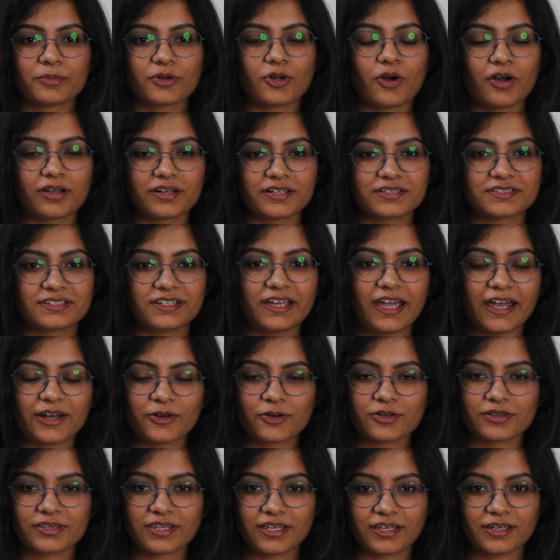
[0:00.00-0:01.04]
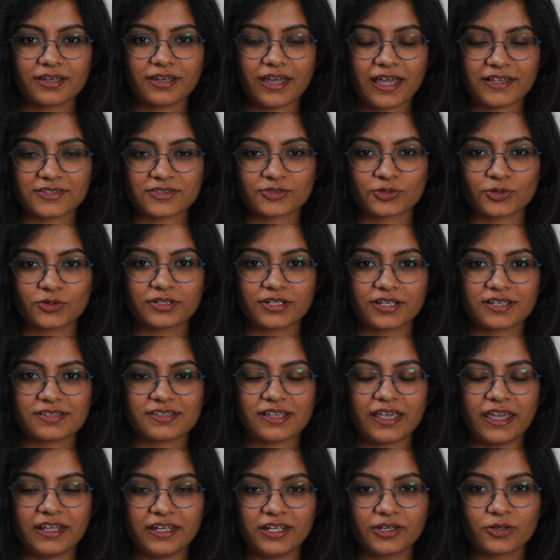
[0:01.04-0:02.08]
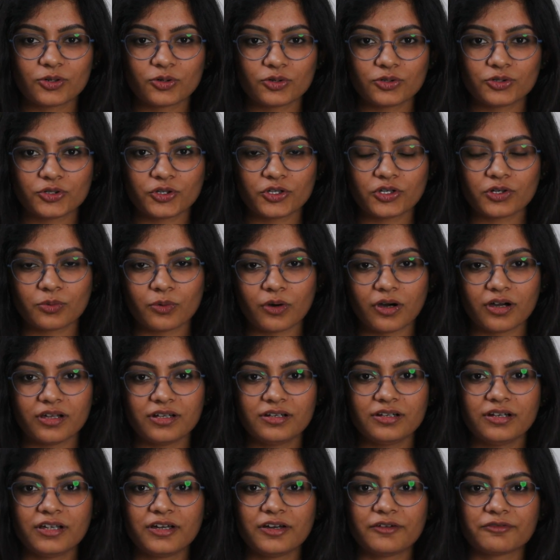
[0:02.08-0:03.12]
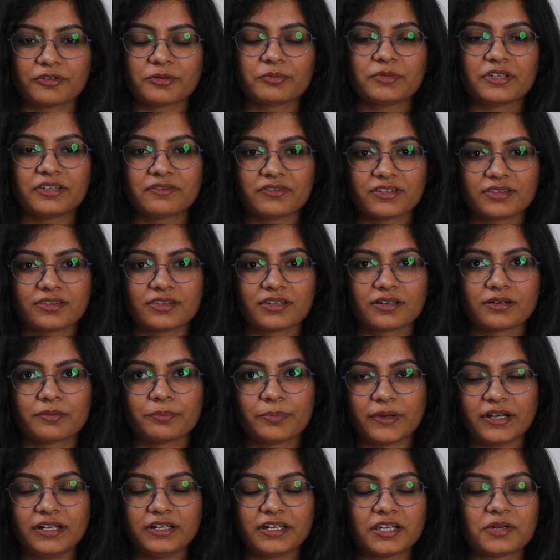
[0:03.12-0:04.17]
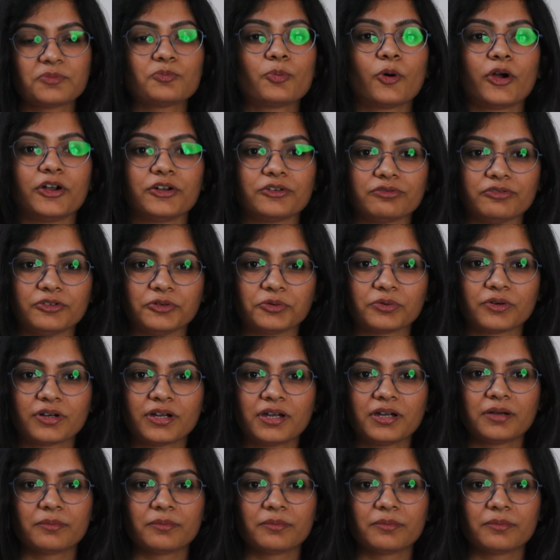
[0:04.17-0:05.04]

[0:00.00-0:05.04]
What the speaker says: But honestly, I don't think acetone does any good to your wall from even the painting point of view.